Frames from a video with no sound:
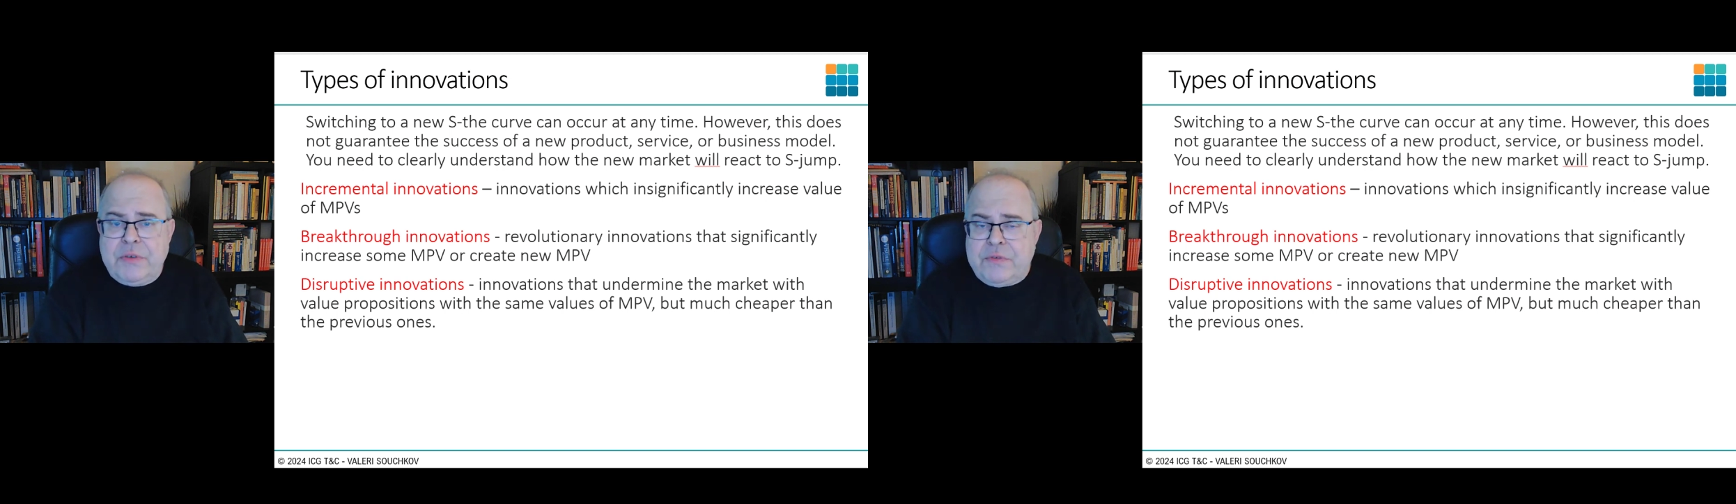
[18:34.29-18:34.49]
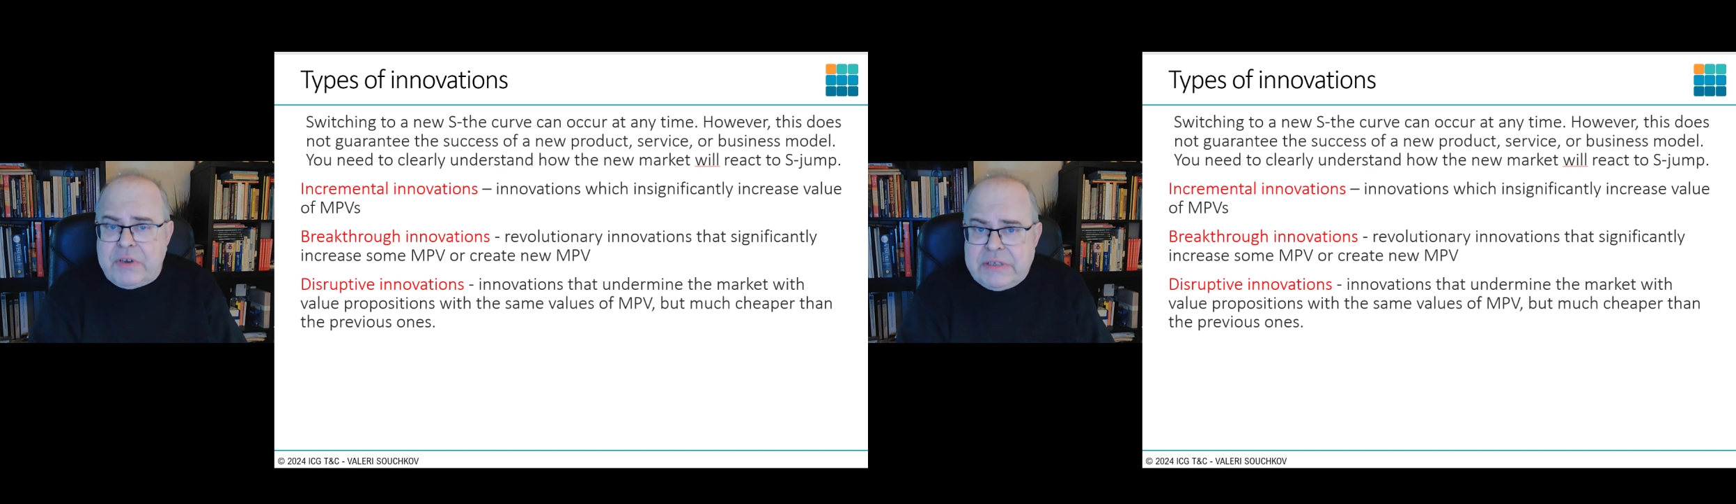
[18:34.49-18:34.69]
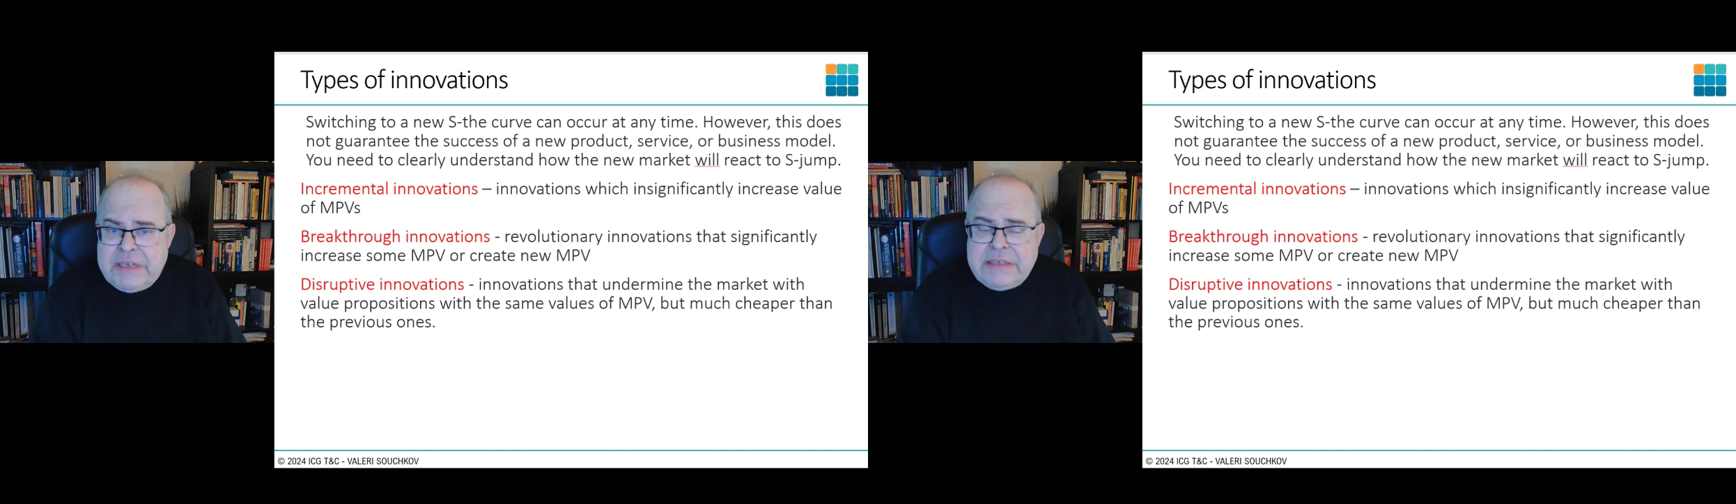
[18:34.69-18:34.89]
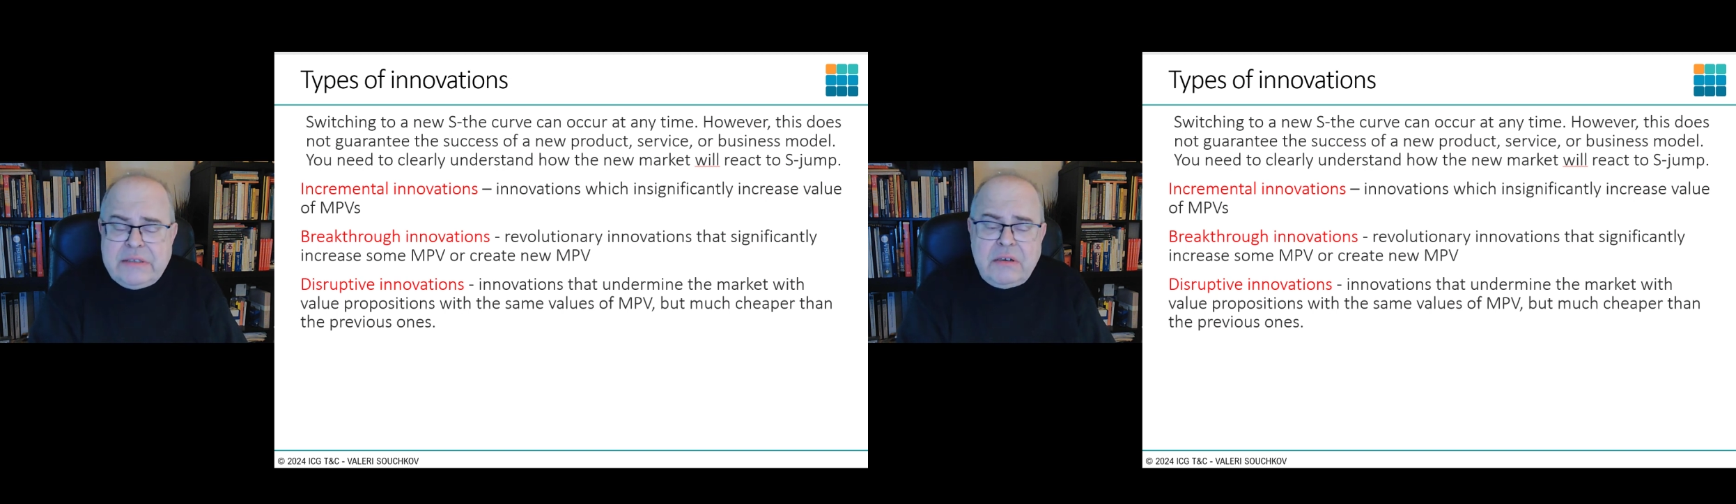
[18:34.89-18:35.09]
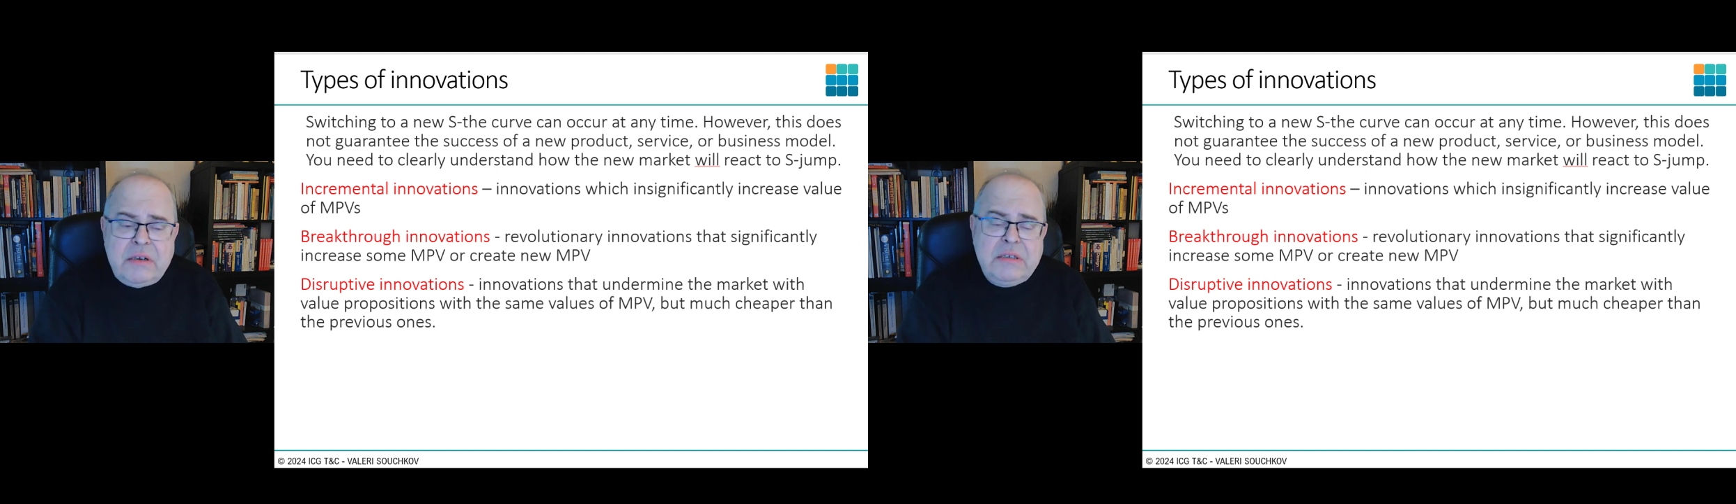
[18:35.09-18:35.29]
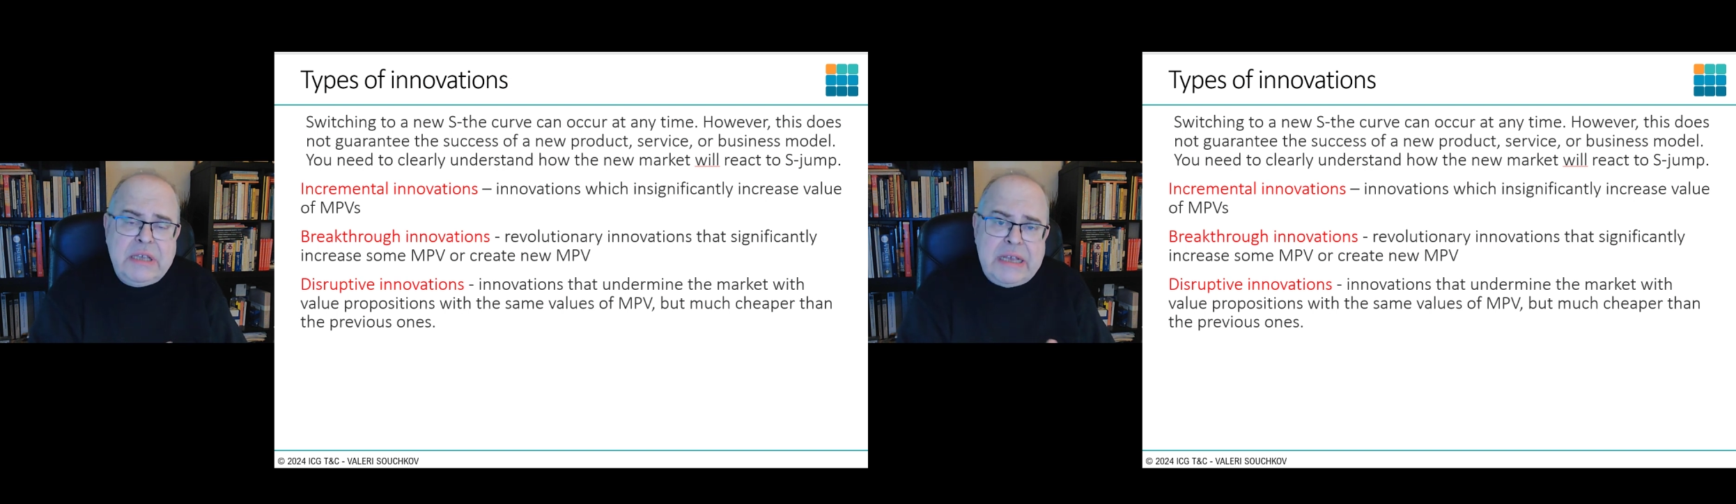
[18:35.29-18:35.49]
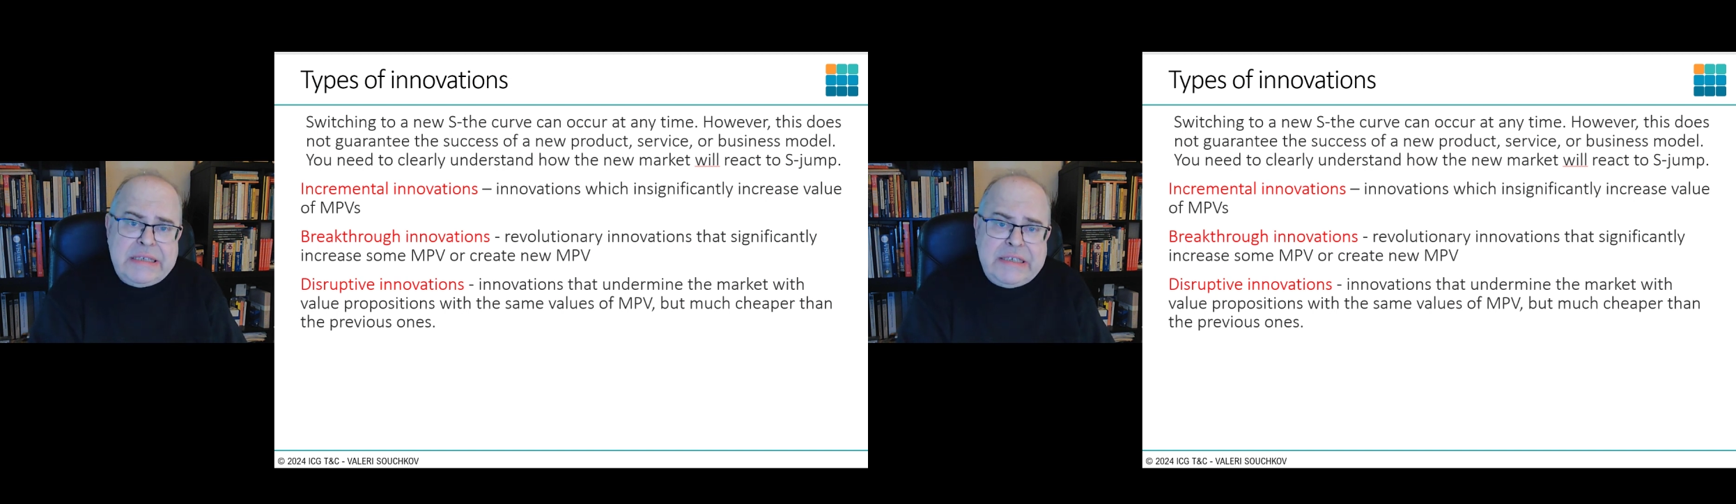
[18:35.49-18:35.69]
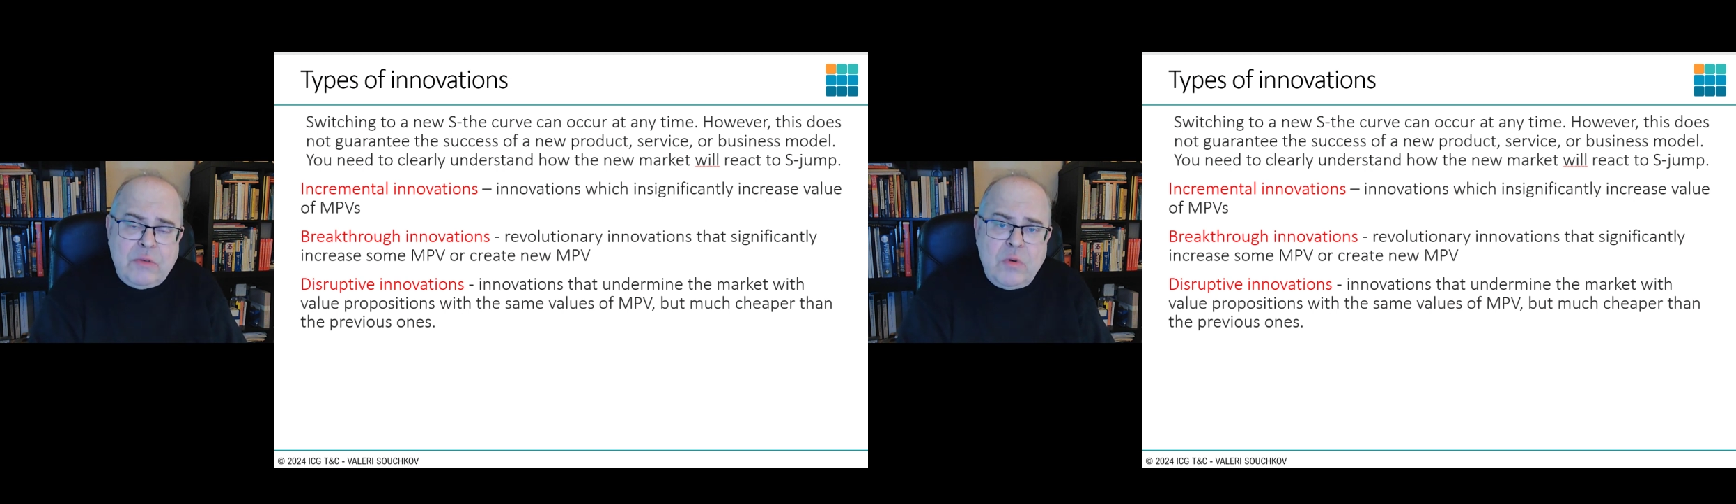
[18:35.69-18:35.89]
of transistors,
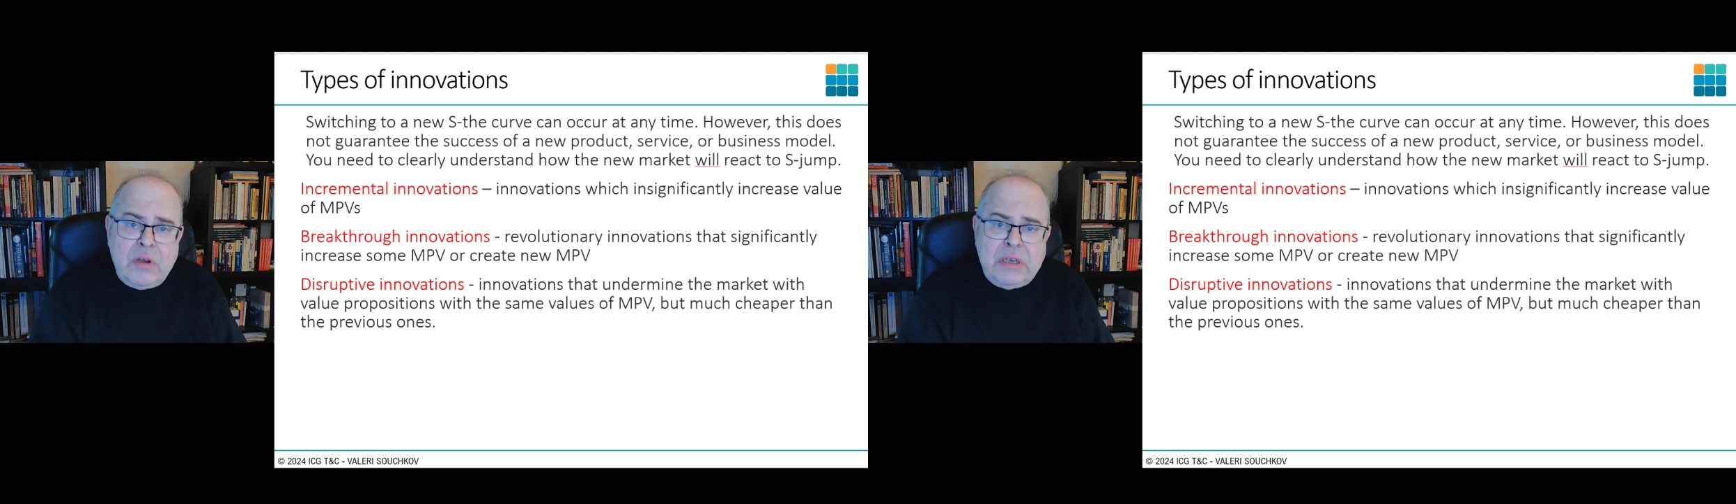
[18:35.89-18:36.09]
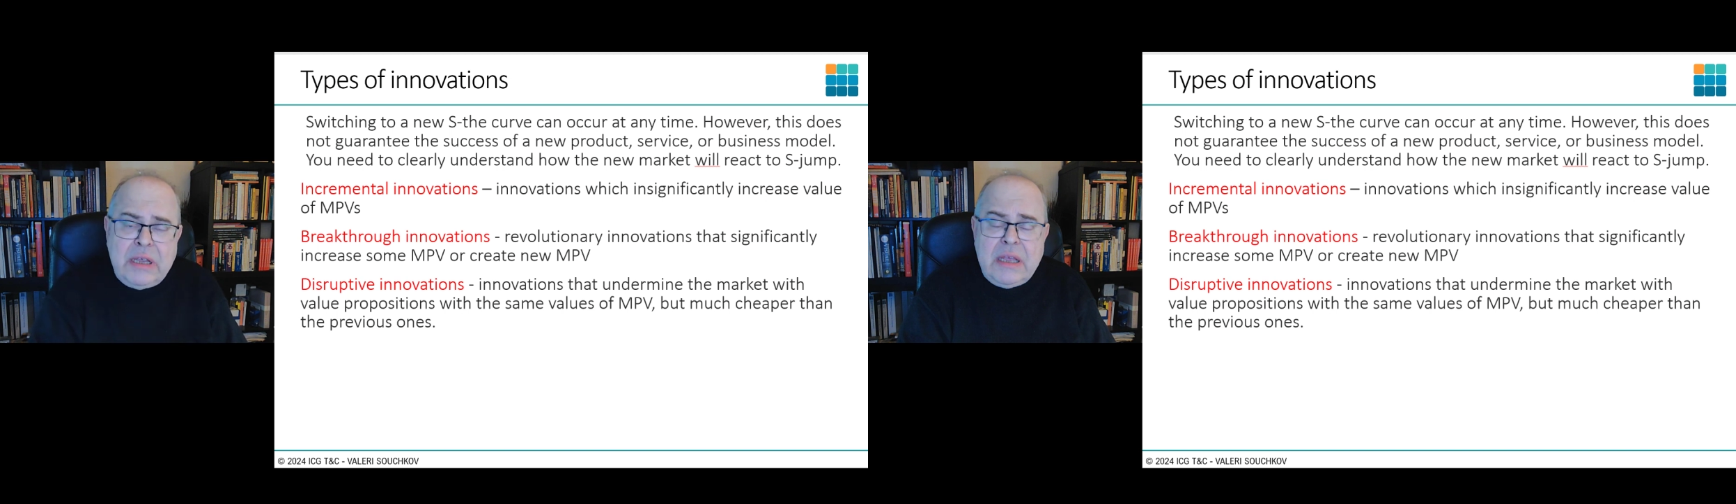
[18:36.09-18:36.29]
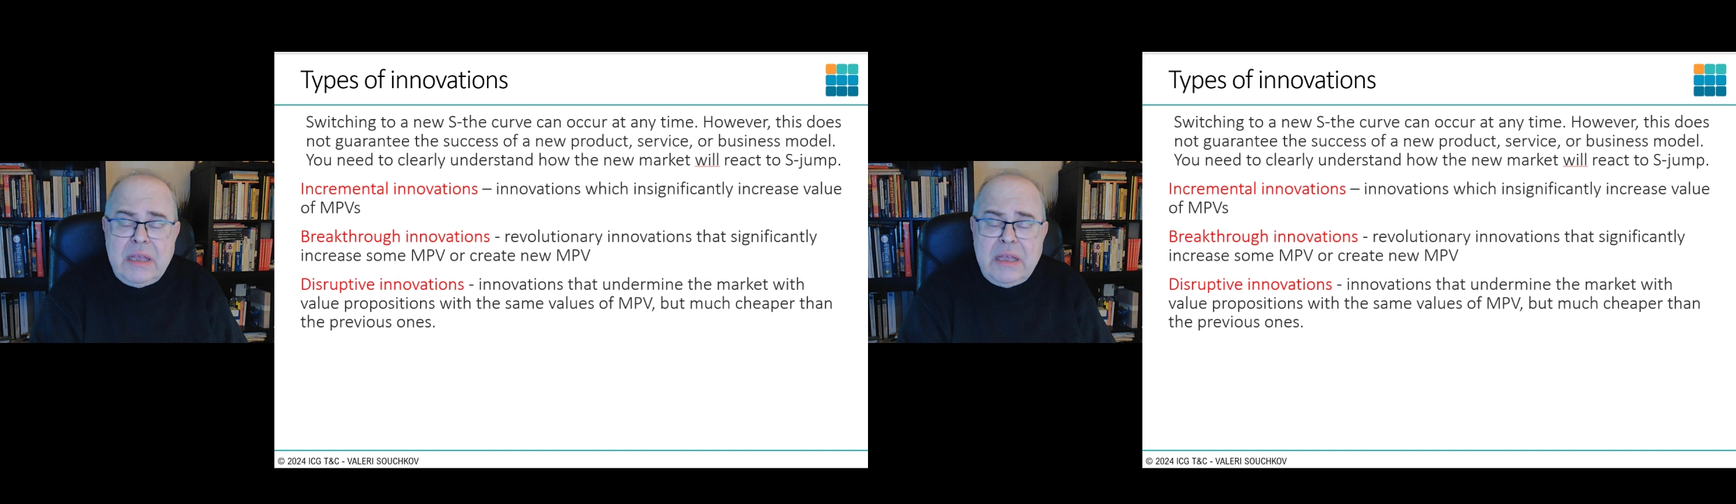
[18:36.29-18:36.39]
and so on,